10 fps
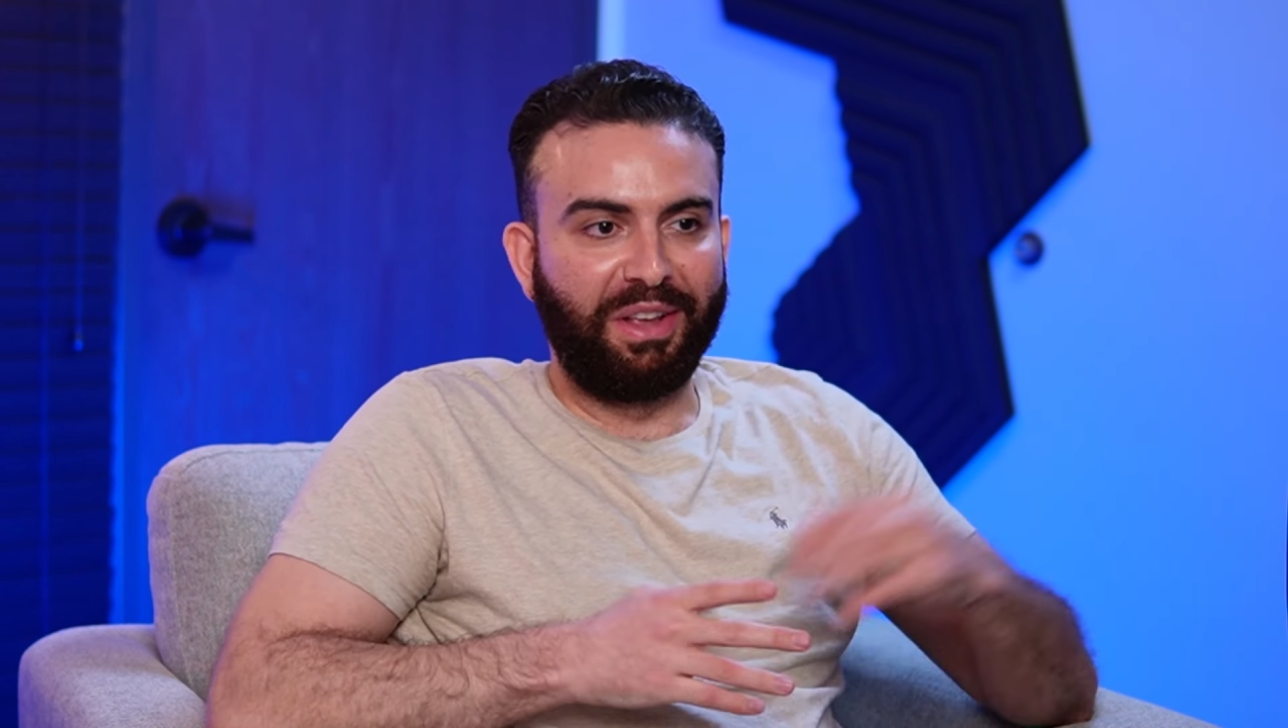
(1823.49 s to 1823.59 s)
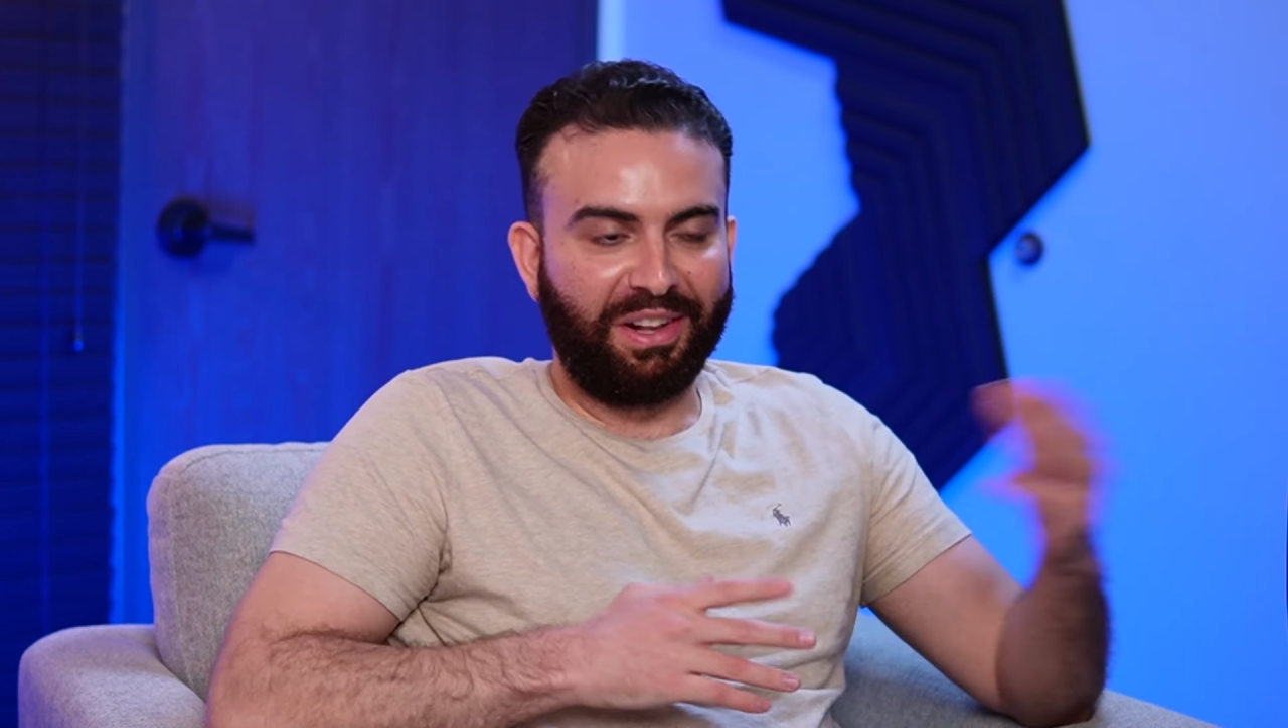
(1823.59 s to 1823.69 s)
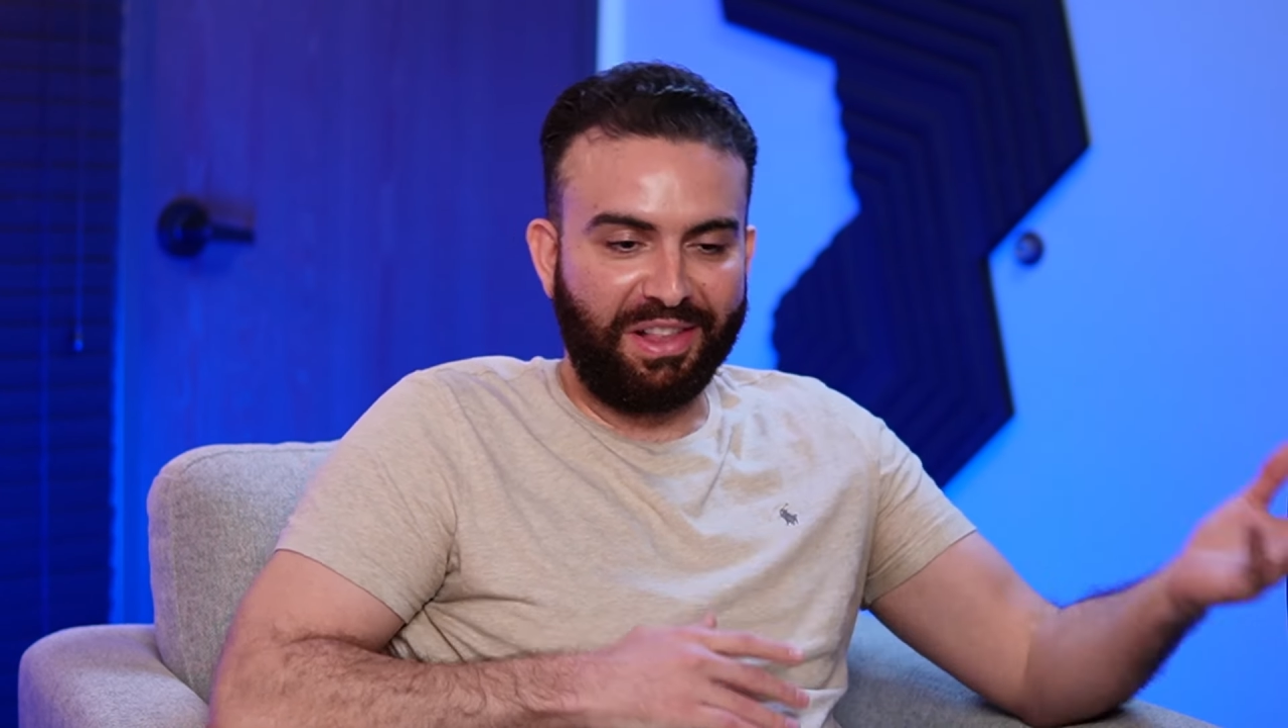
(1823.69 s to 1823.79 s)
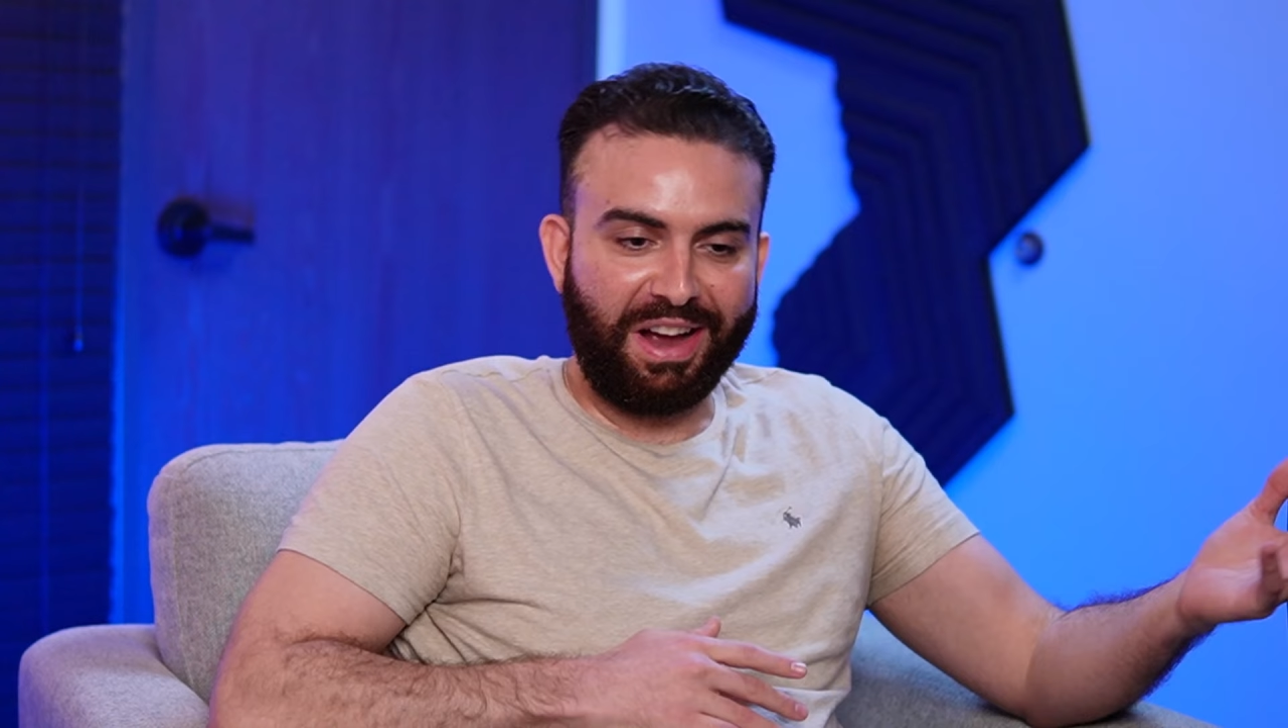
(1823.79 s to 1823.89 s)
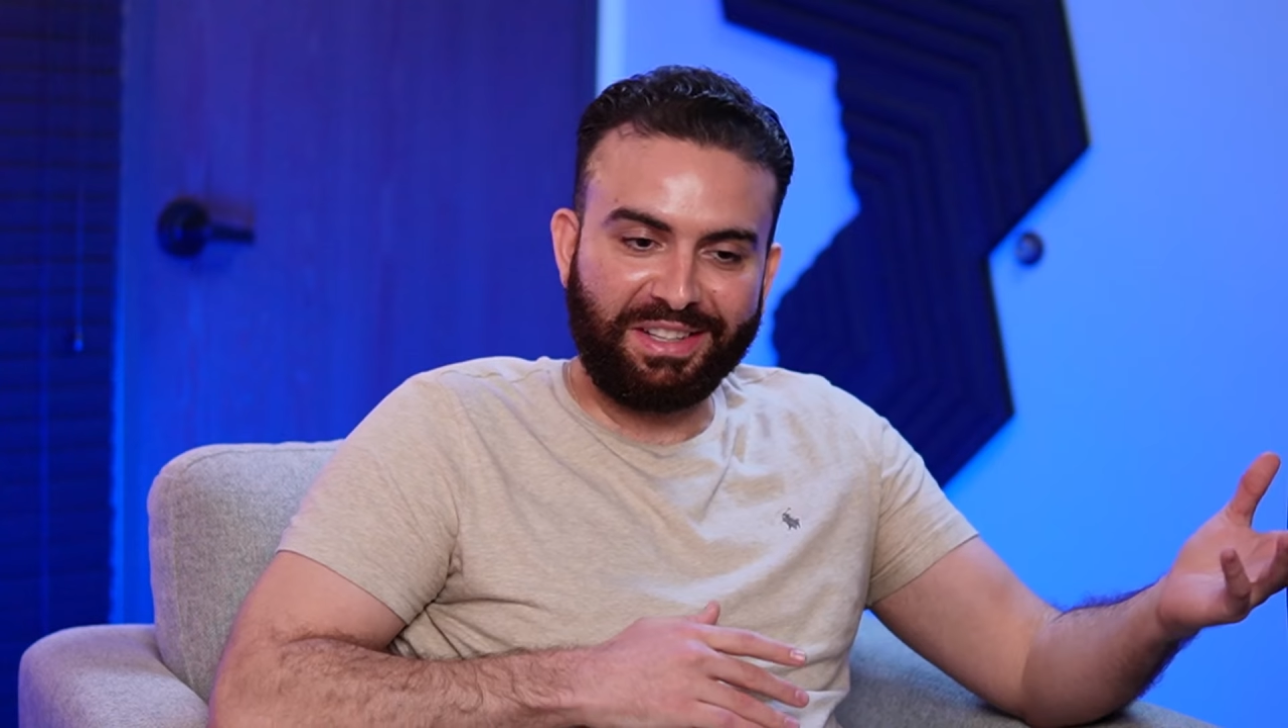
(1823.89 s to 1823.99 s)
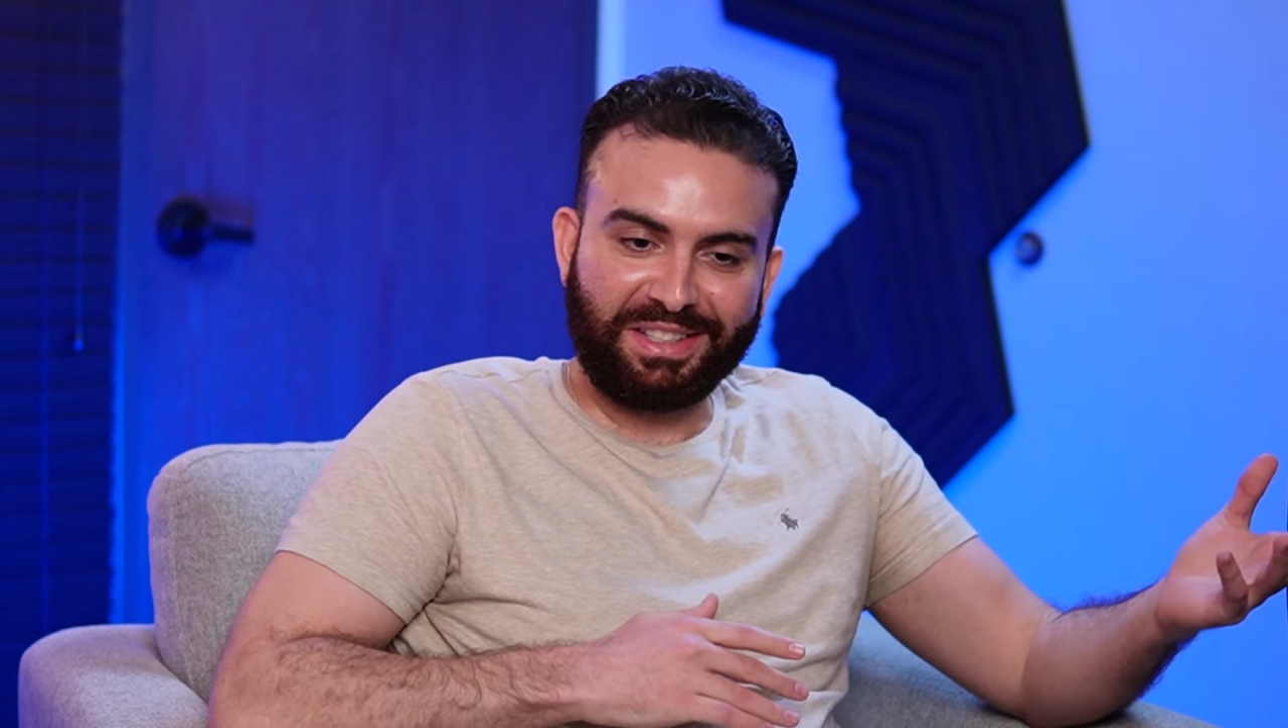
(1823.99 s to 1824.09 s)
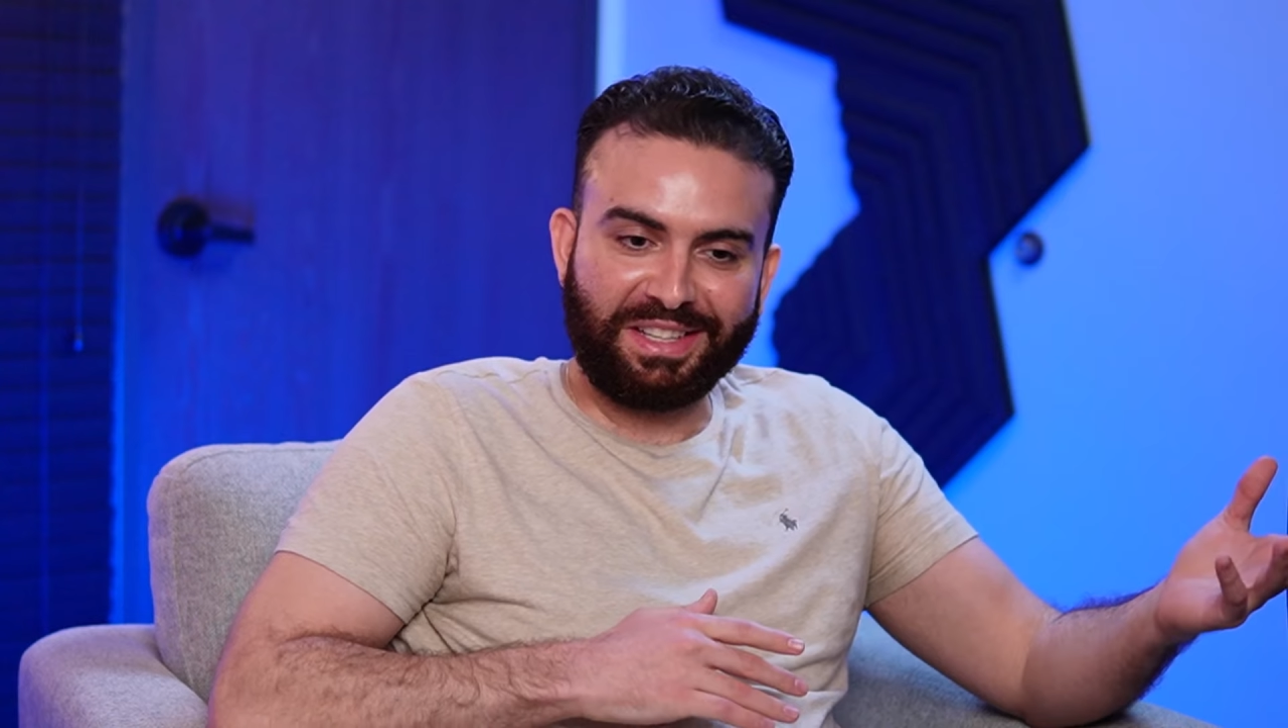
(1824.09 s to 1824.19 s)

client